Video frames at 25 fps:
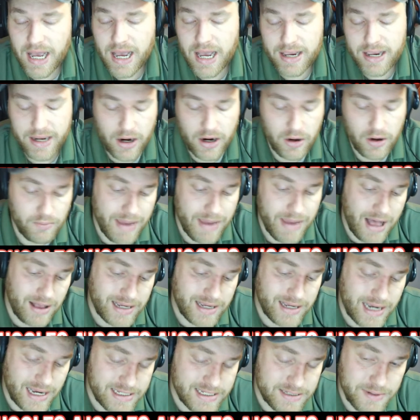
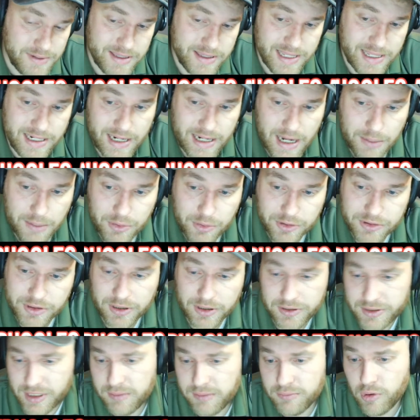Malachi Smith ended up with
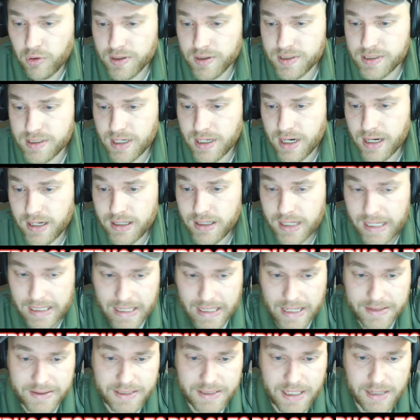13 points tonight. He
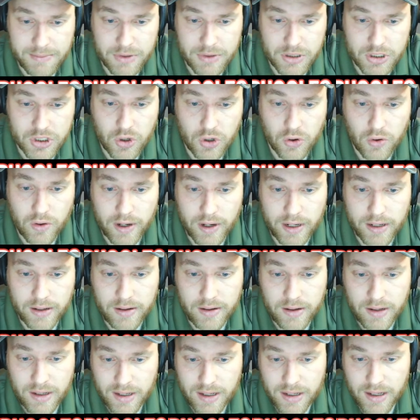led the team in scoring.
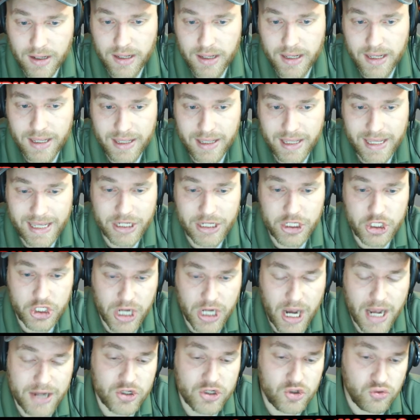He shot